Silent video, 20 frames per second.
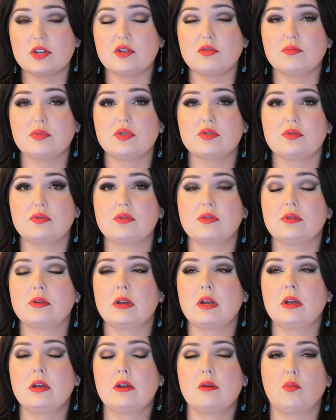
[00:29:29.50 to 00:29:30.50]
of the new moon.
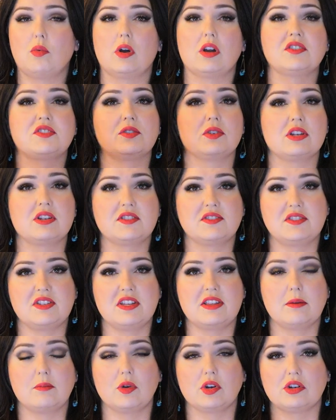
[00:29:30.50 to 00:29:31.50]
We're also going to
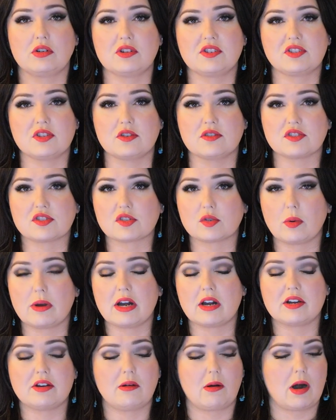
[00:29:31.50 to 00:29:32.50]
see that Mercury is going to
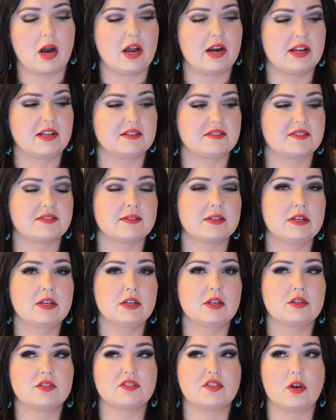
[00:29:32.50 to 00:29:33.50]
square Uranus.
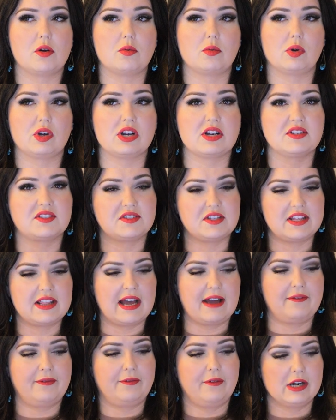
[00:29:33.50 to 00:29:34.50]
So we're going to see
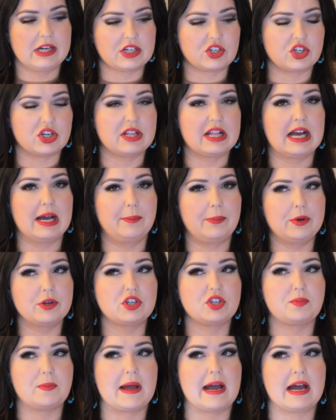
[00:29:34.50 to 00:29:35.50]
that friction, that
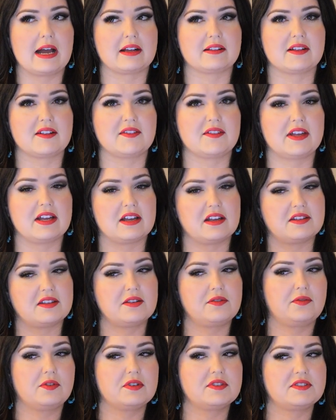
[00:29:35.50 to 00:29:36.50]
pushback. That's like a
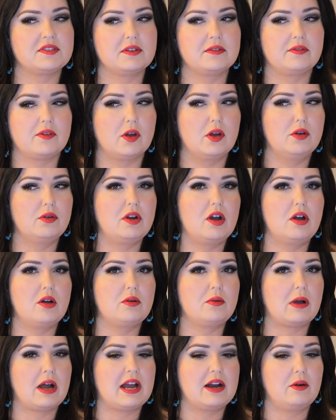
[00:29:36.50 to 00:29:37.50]
difference of, oh
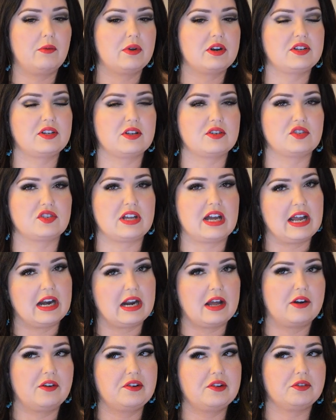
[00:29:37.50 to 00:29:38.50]
no, I don't want to touch
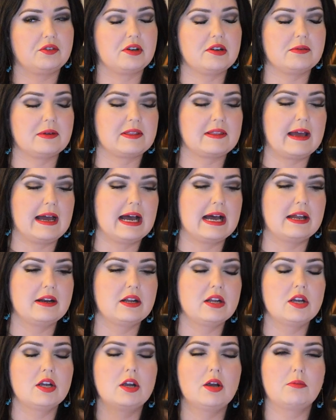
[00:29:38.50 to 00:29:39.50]
that. I don't agree with
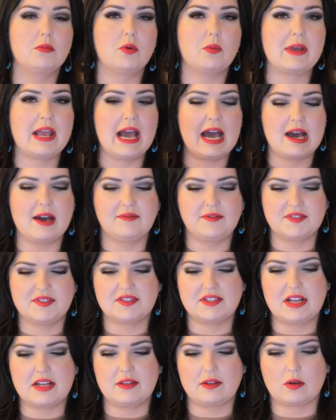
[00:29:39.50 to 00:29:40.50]
that. But we have to
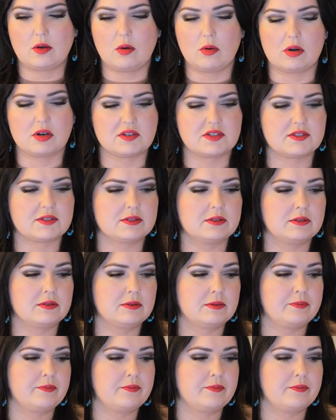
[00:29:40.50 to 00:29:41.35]
stay the course.